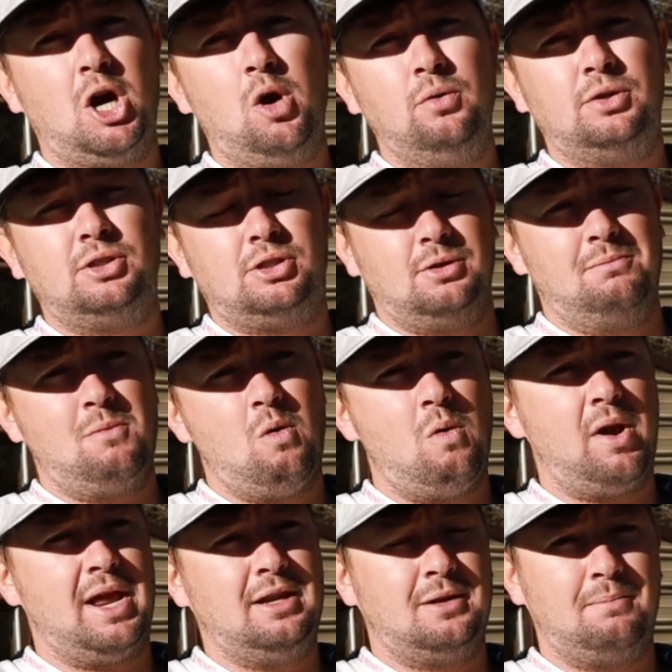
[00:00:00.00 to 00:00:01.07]
coax some
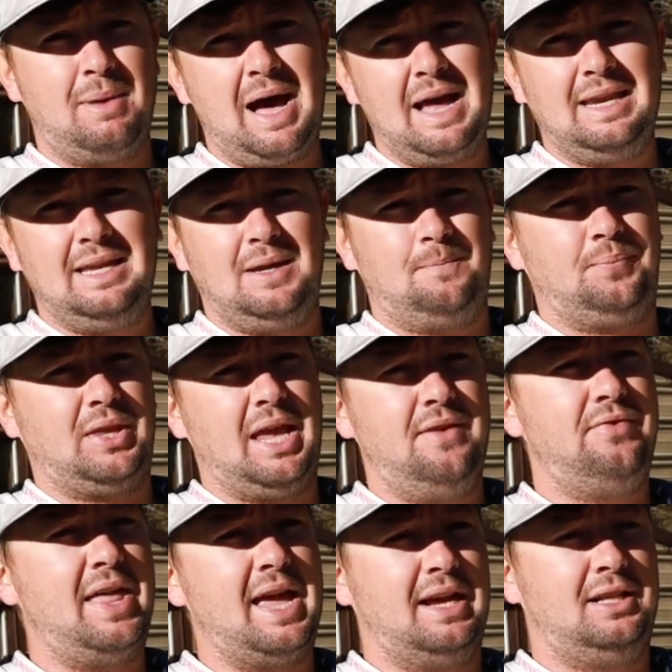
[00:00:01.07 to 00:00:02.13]
more into biting
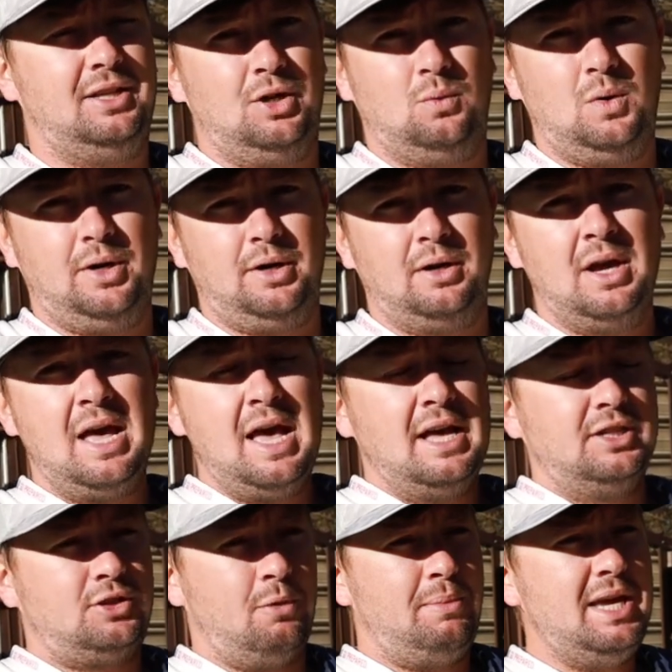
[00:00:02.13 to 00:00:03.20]
in that clear water.
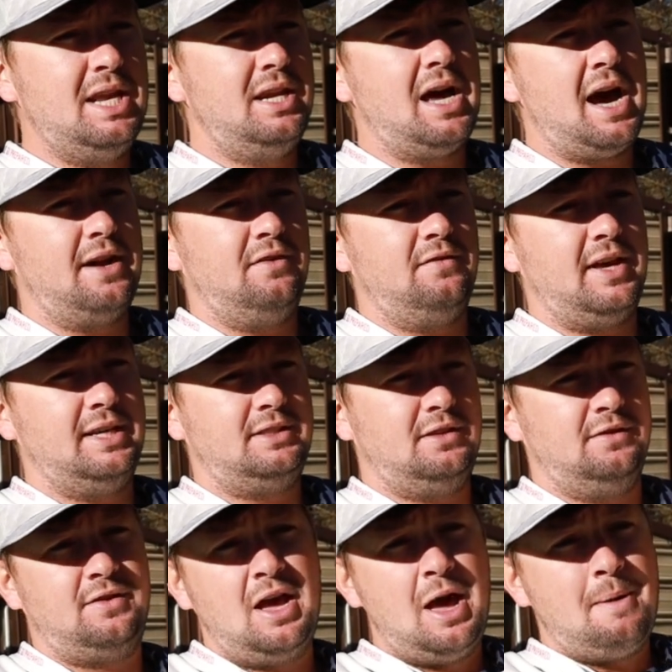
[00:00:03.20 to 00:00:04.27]
So being
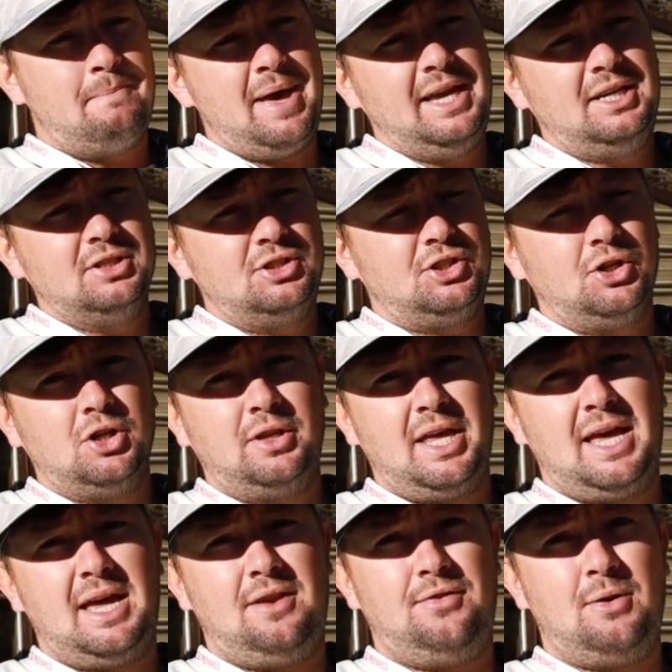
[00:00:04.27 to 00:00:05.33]
non-invasive, making sure
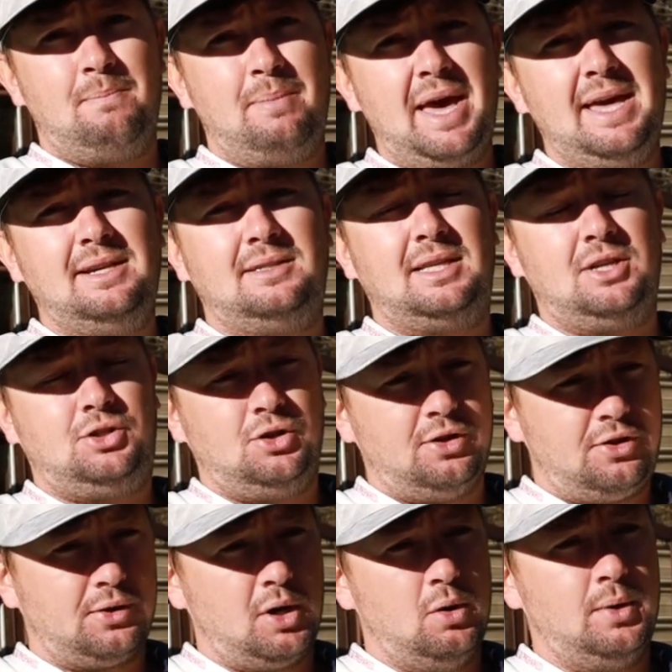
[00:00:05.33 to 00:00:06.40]
that the baits that you're
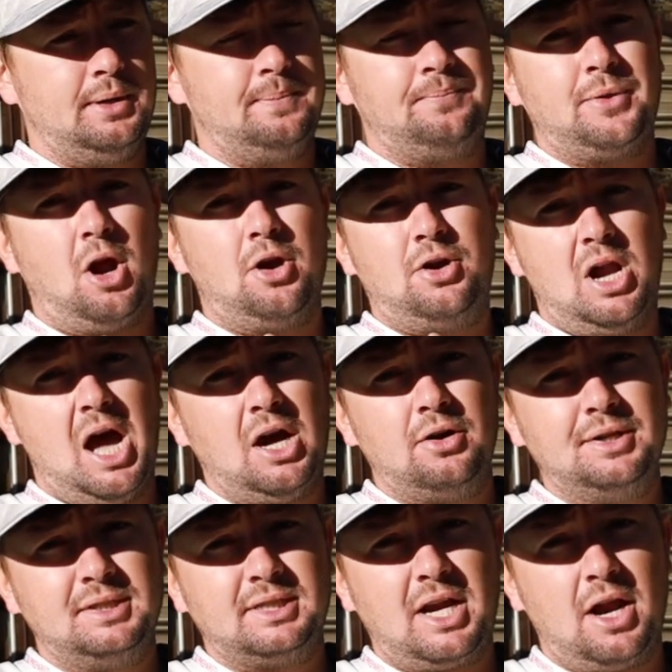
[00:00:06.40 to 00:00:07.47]
throwing are not going to